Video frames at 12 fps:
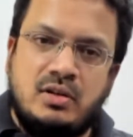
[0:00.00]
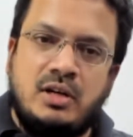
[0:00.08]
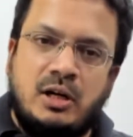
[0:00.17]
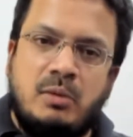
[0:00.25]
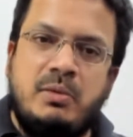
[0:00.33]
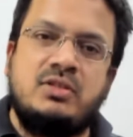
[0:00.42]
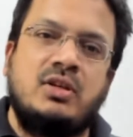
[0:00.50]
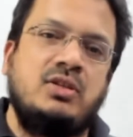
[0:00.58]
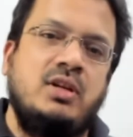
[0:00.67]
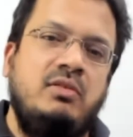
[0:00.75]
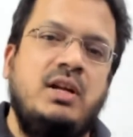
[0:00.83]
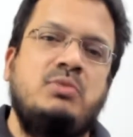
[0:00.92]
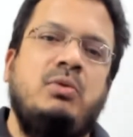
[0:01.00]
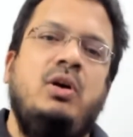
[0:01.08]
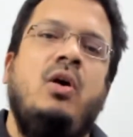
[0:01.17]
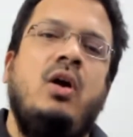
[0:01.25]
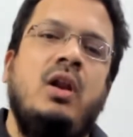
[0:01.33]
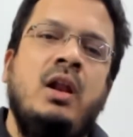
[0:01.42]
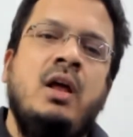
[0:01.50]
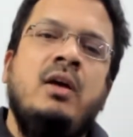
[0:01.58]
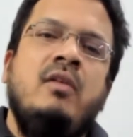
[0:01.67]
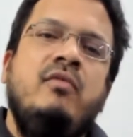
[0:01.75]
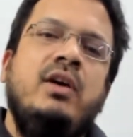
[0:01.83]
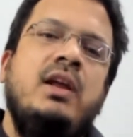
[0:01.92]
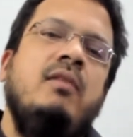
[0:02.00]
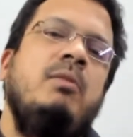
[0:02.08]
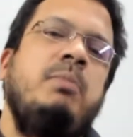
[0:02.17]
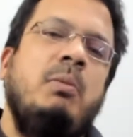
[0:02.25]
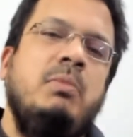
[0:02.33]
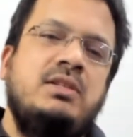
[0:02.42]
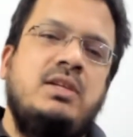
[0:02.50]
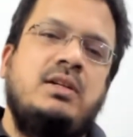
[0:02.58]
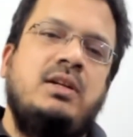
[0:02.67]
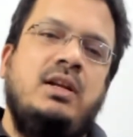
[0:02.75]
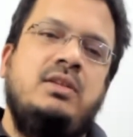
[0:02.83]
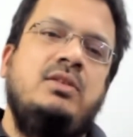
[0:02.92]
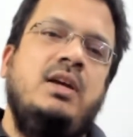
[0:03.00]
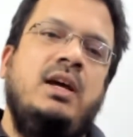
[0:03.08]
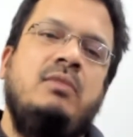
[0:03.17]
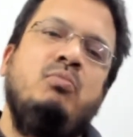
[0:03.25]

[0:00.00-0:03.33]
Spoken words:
It will be a structurally. That's why wherever public sector is there,